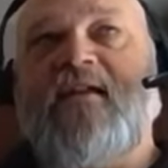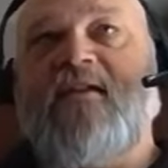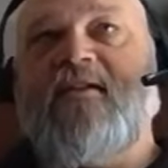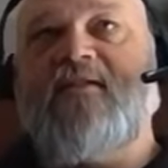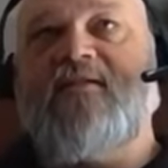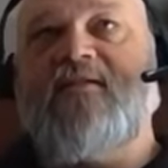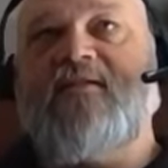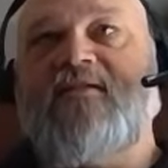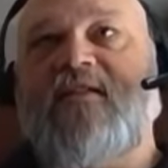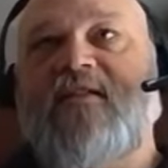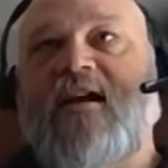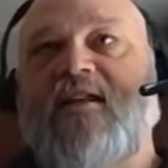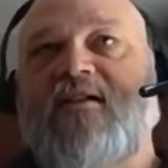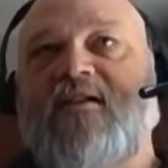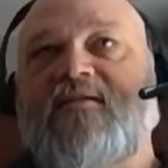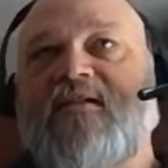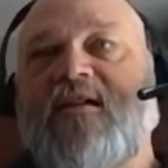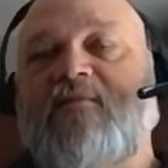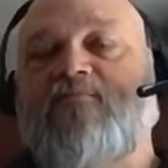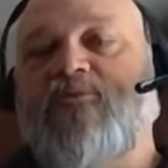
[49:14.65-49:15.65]
is, that
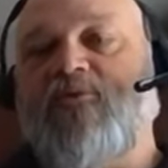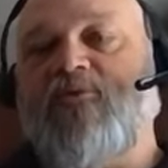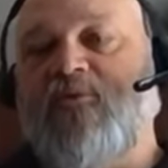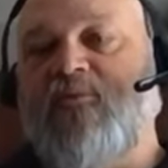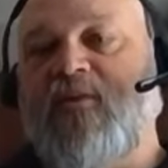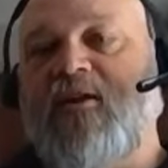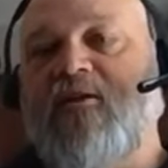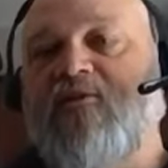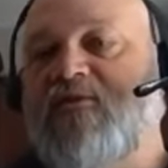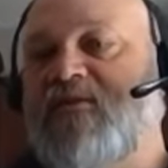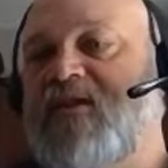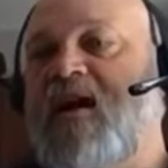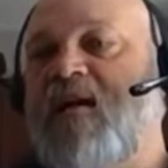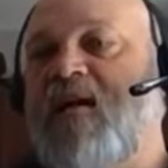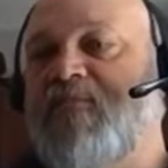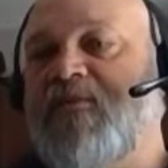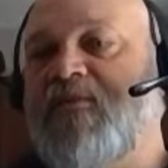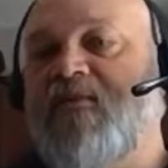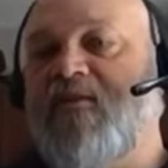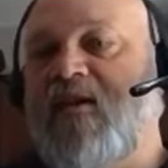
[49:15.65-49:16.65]
is a premier
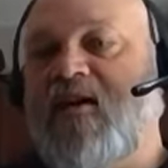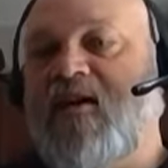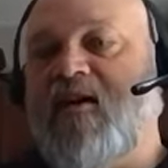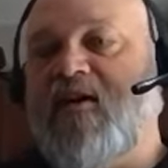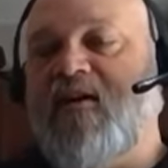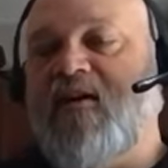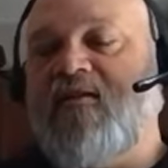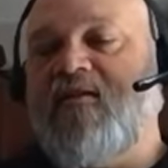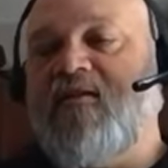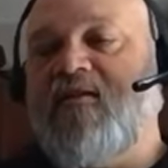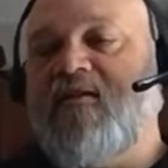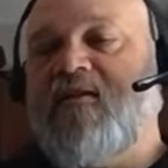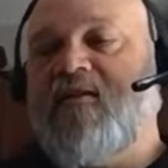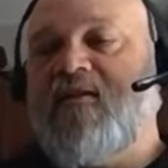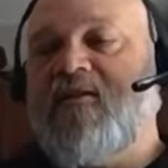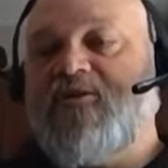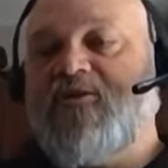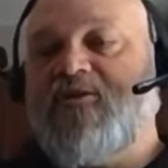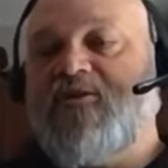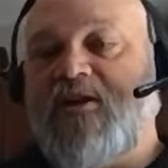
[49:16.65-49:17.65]
top of the line
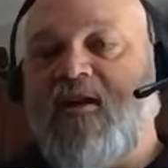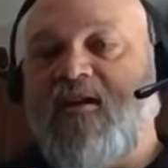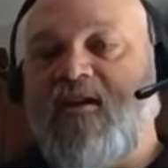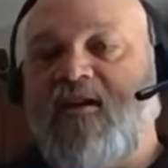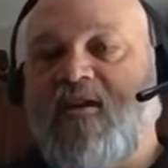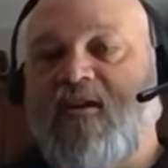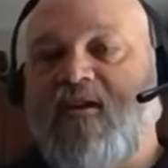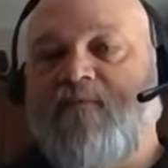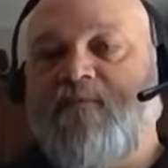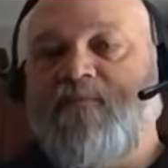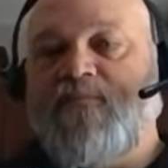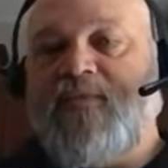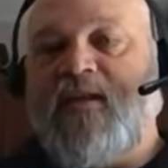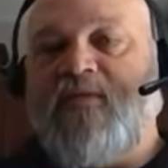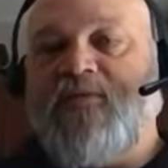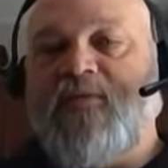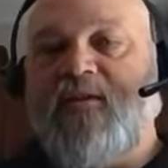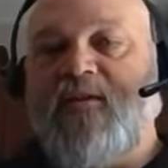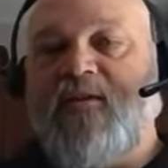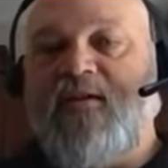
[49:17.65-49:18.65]
shotgun
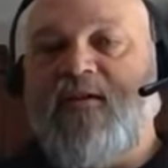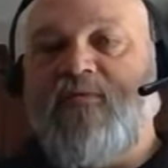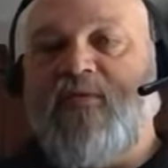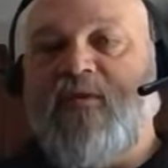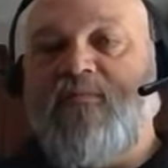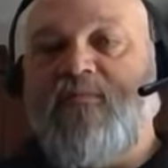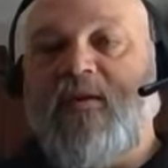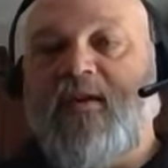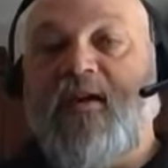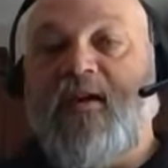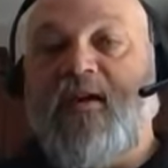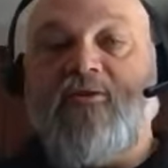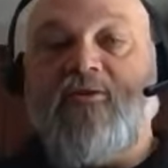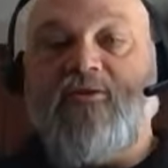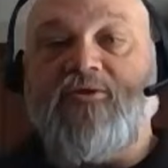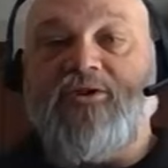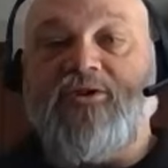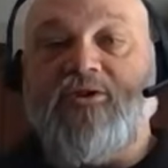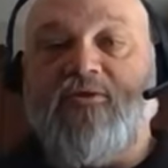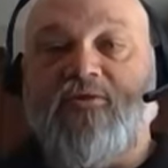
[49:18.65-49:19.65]
that the, the right. beginner
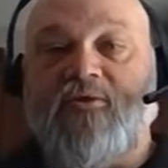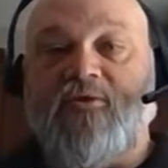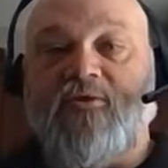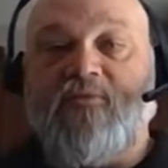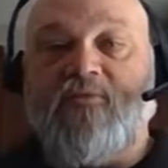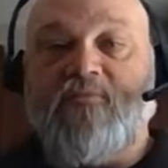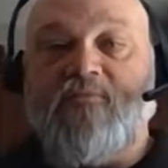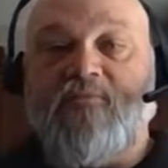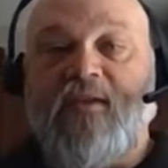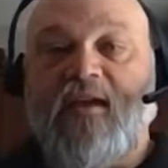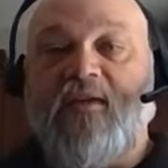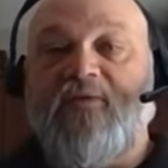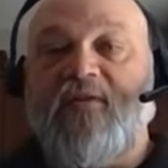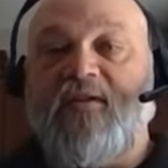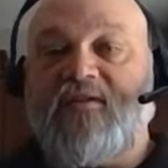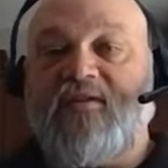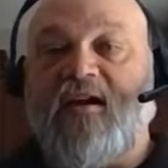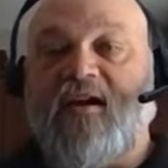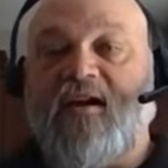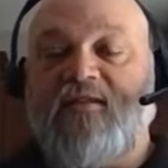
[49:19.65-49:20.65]
shooter in
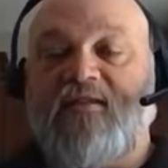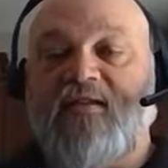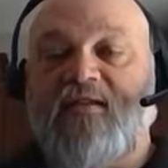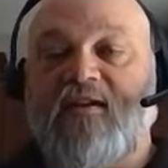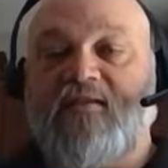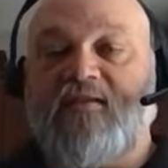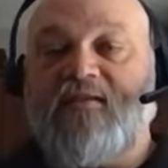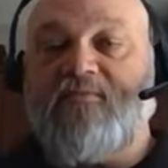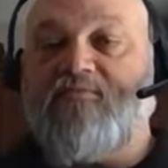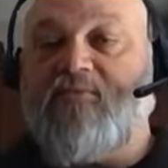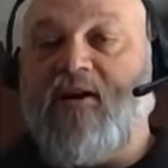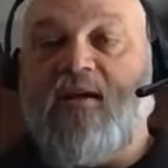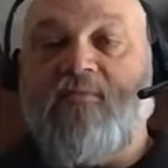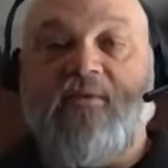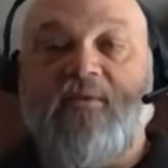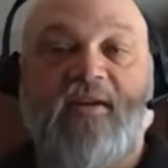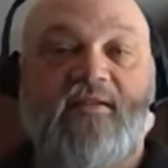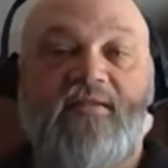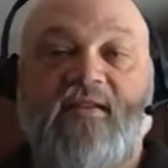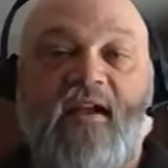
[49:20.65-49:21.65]
this context
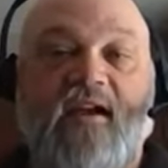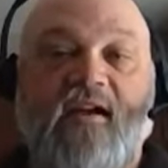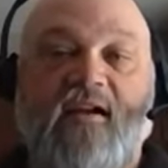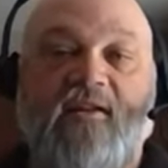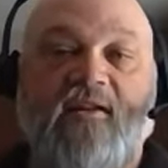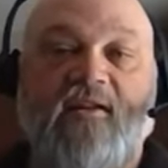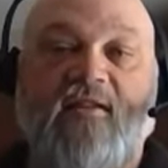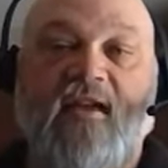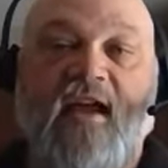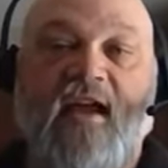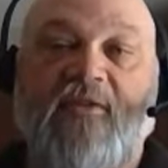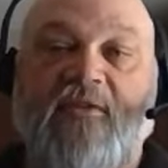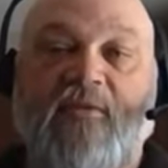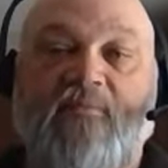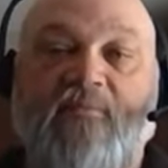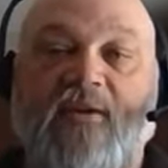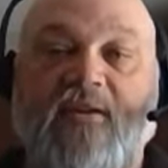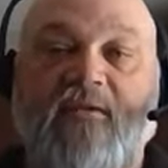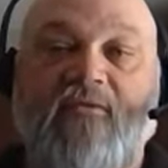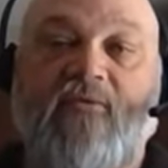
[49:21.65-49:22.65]
probably is not going to lay out the
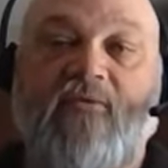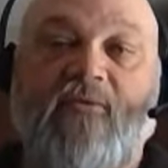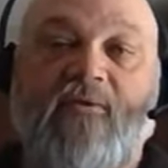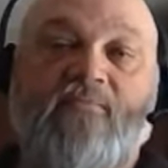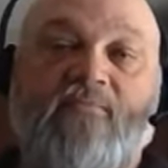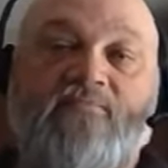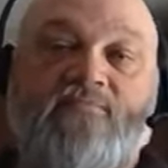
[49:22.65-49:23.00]
money for.